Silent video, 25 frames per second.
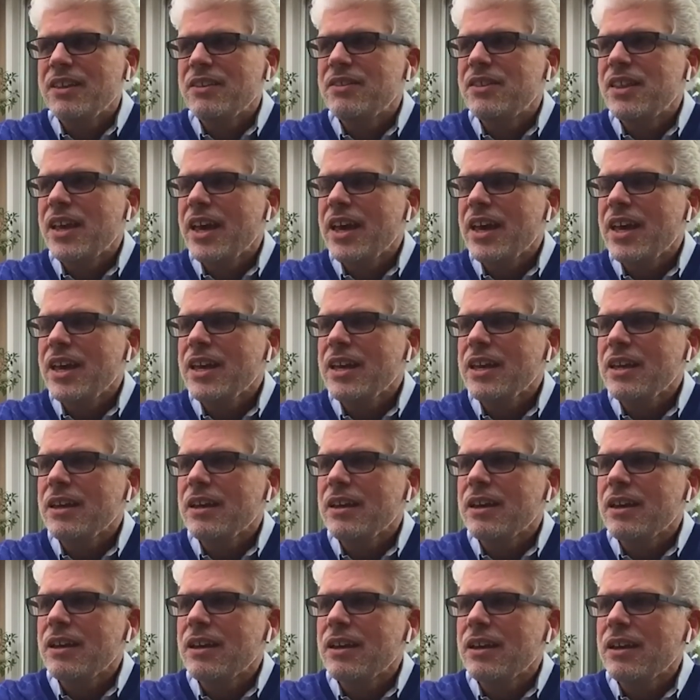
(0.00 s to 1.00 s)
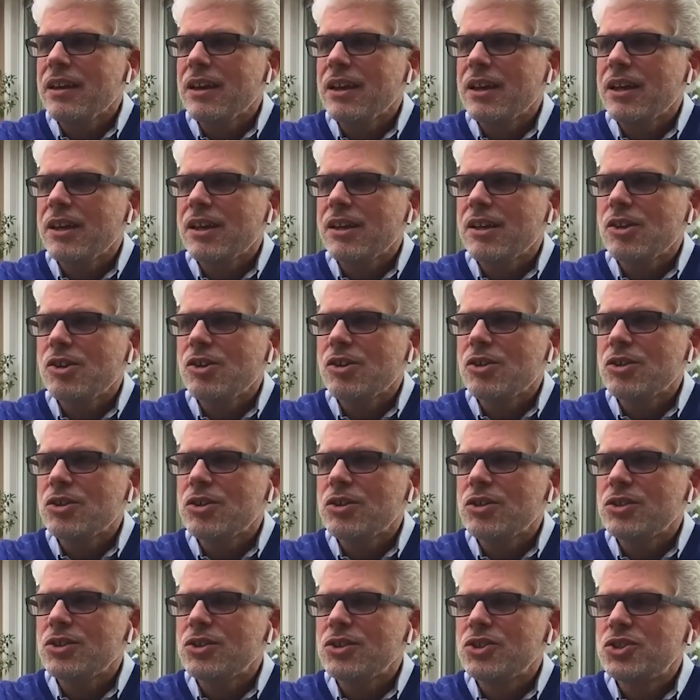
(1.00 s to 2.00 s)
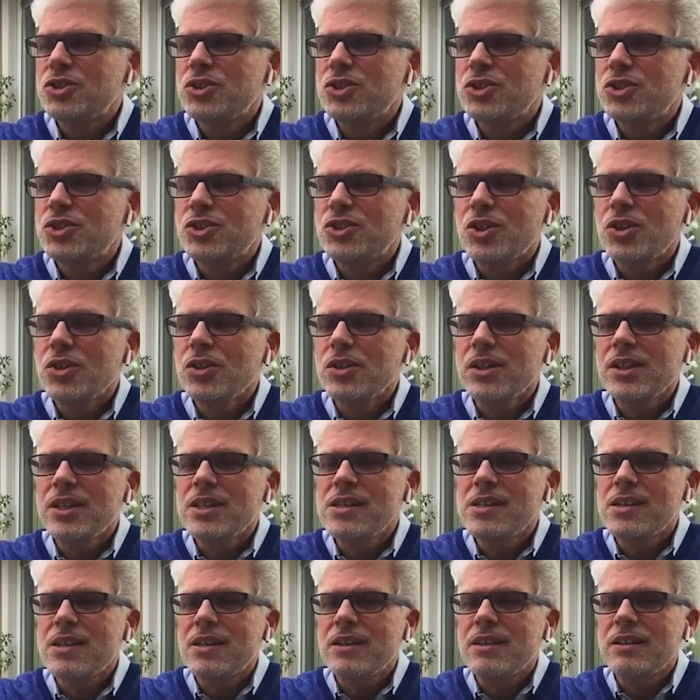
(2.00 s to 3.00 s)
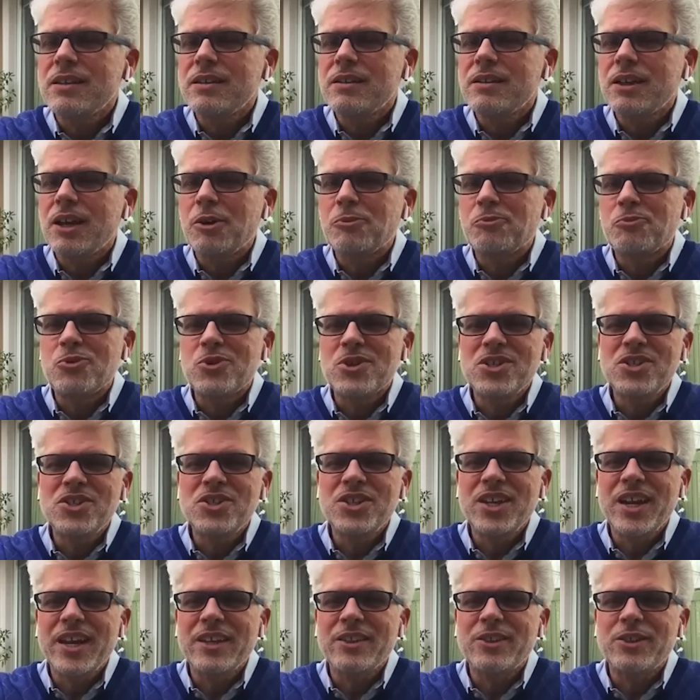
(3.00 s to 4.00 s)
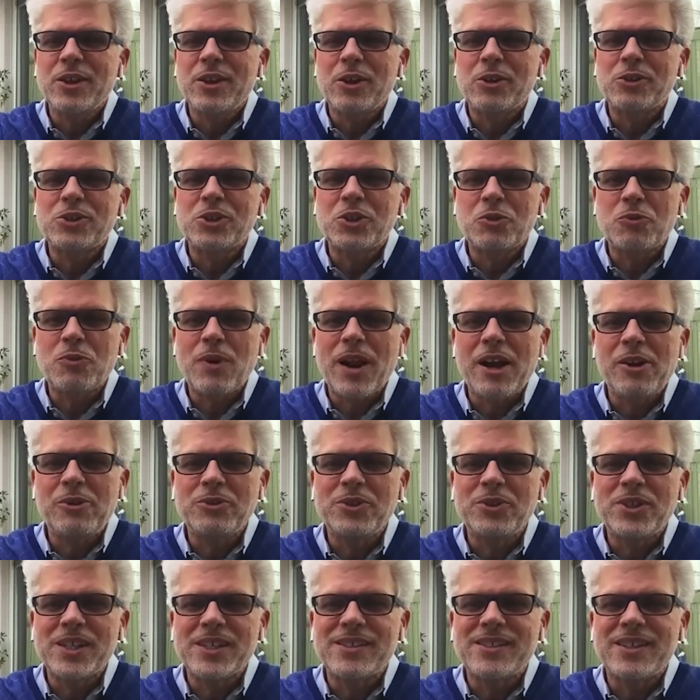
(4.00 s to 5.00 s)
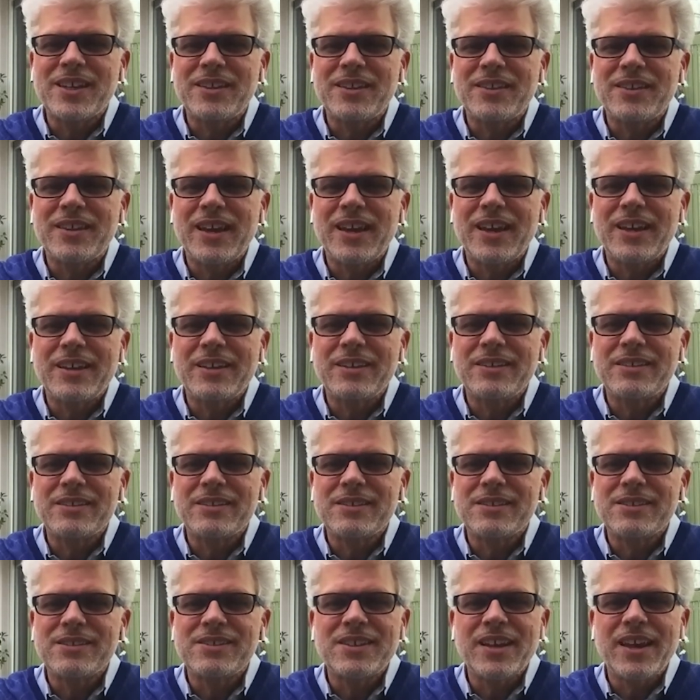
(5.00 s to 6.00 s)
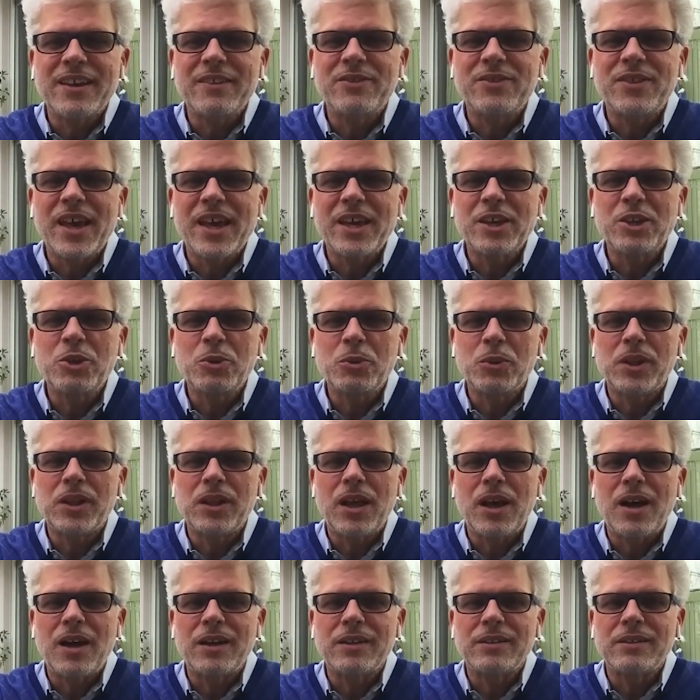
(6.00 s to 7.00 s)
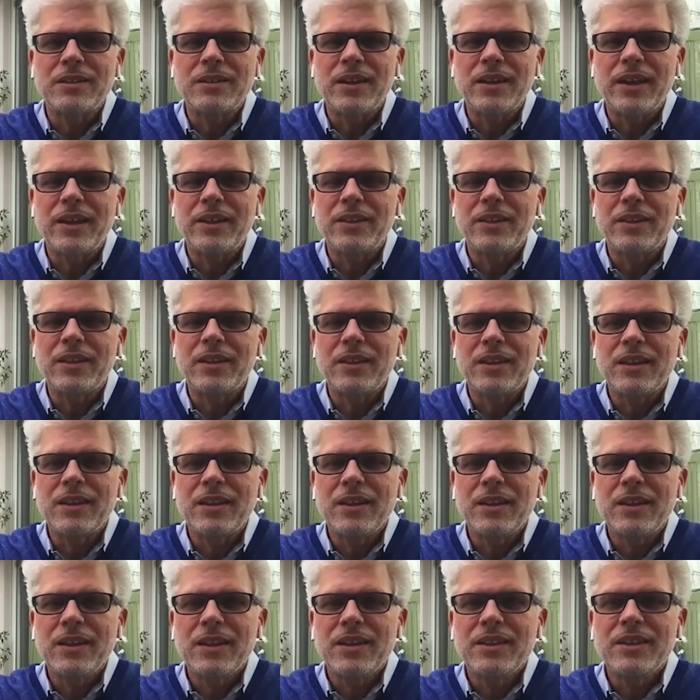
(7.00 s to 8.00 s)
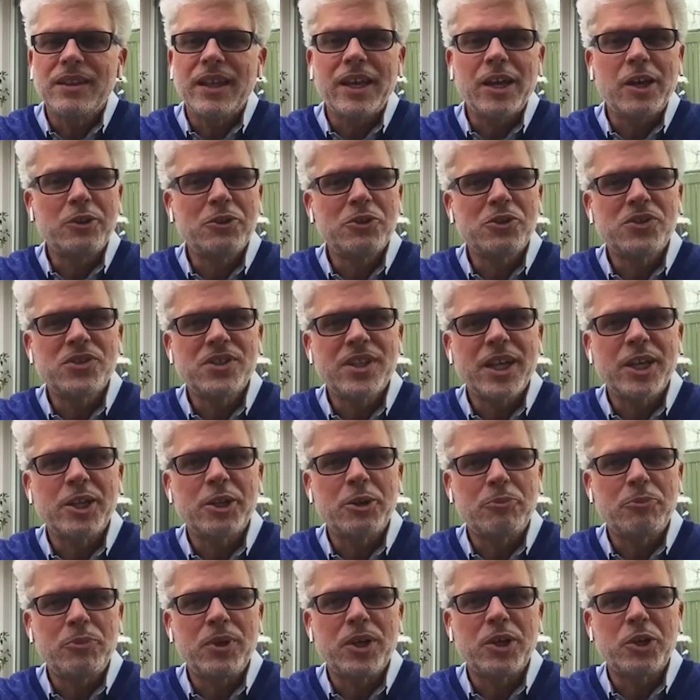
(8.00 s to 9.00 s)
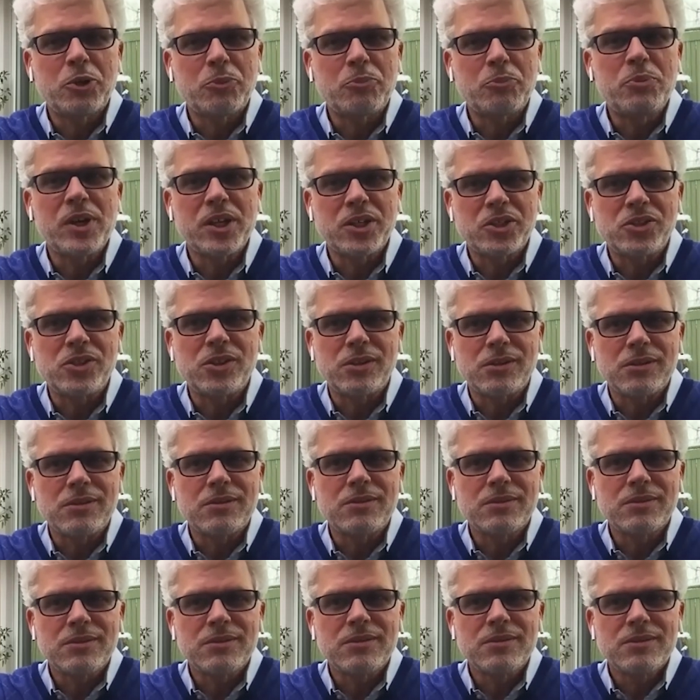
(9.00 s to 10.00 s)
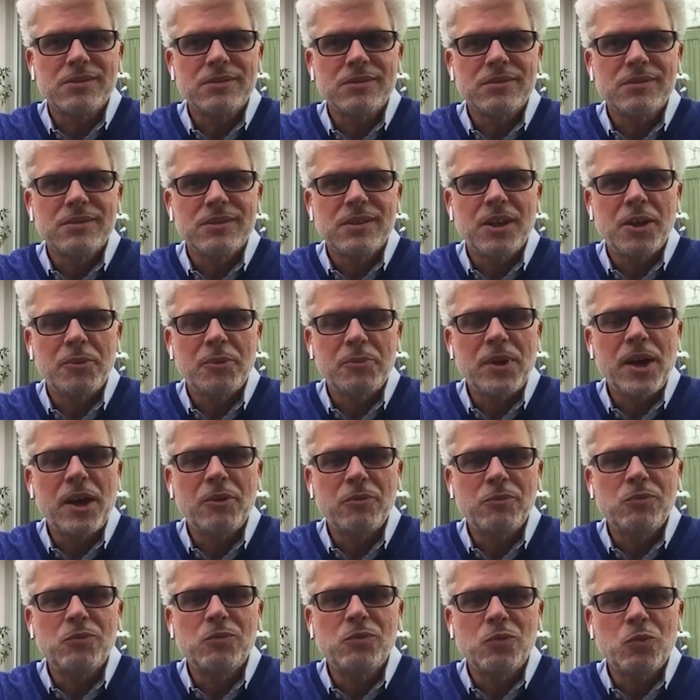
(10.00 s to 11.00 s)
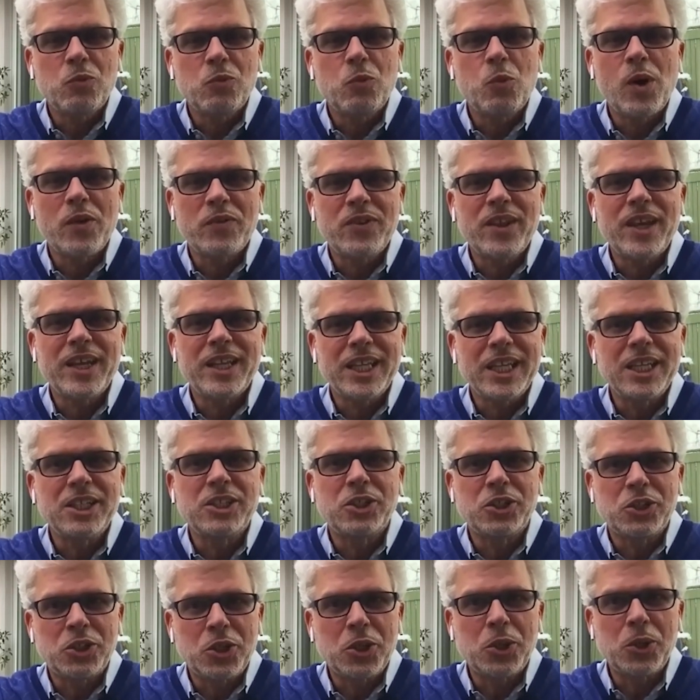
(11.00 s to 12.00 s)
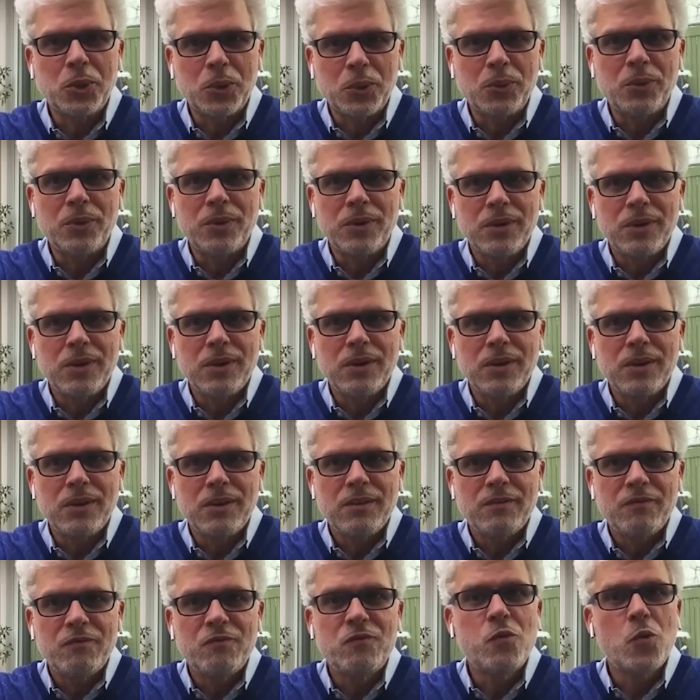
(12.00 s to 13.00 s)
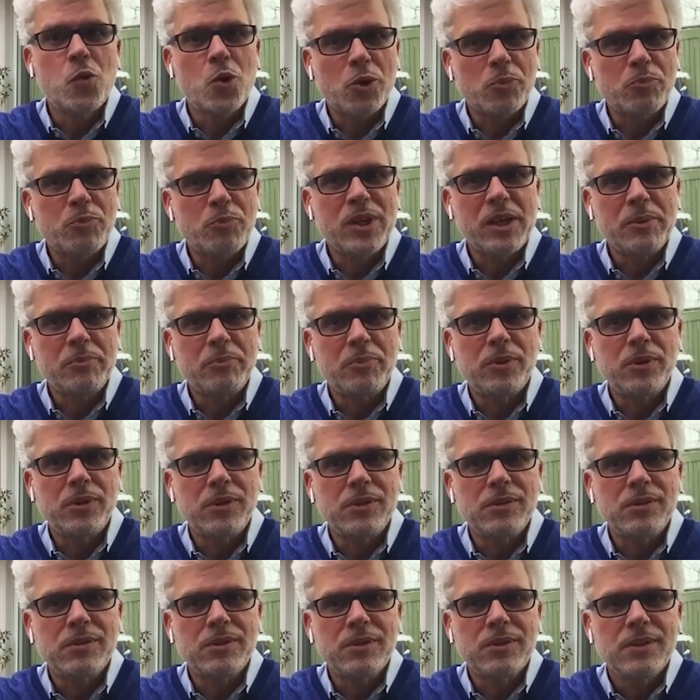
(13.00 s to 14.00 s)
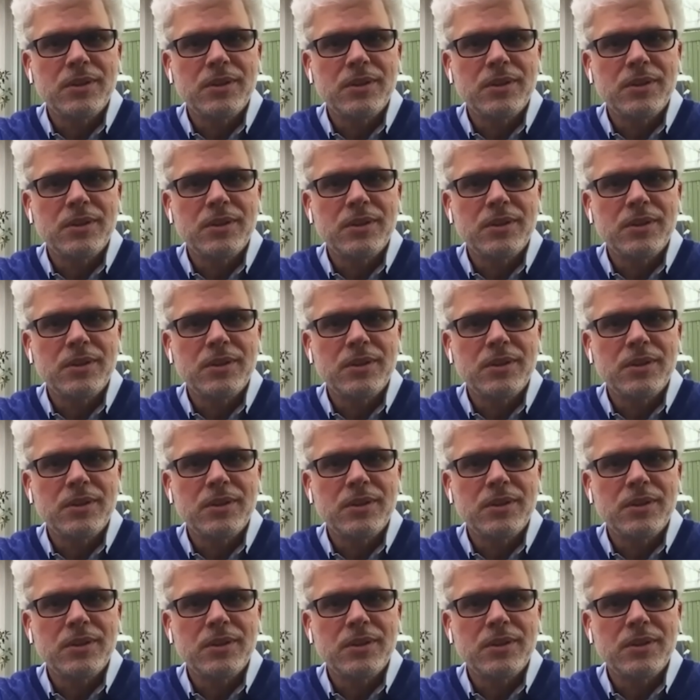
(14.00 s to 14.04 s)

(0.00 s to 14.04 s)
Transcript: They certainly appreciate their surroundings, and they say thank you a lot, and they understand a bigger picture about what they need to do for people